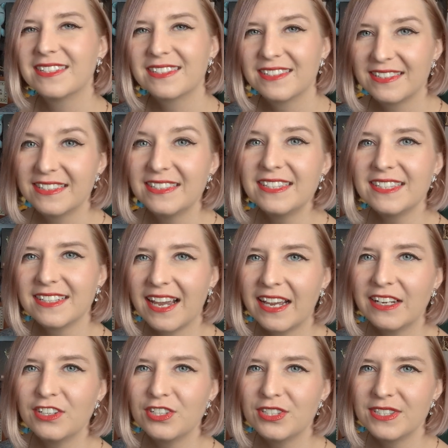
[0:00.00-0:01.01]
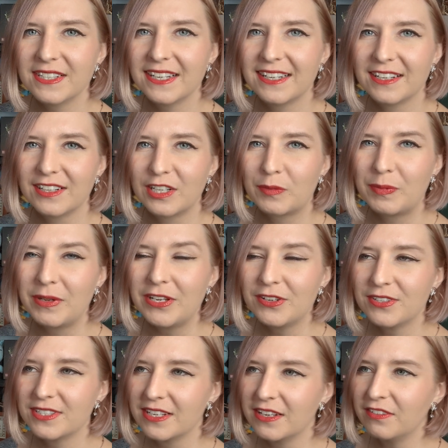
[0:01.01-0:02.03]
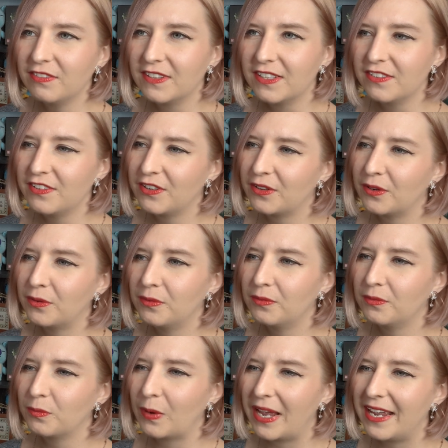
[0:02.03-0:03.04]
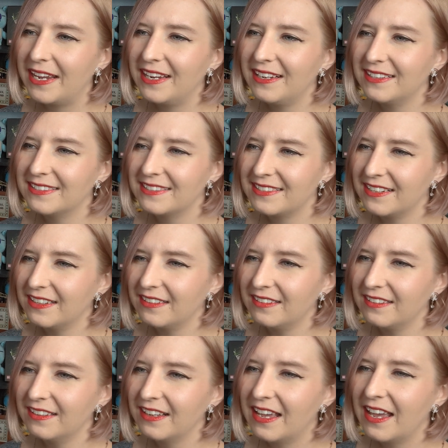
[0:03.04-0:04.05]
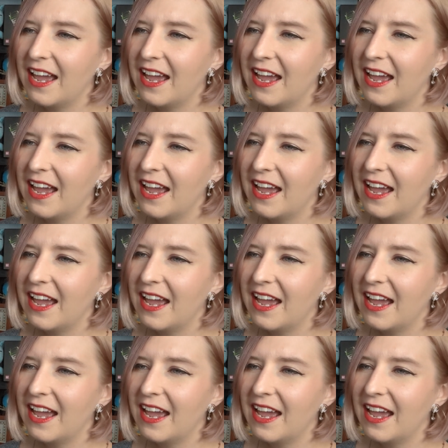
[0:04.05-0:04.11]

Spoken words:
This is kind of just like be yourself, live your own way still.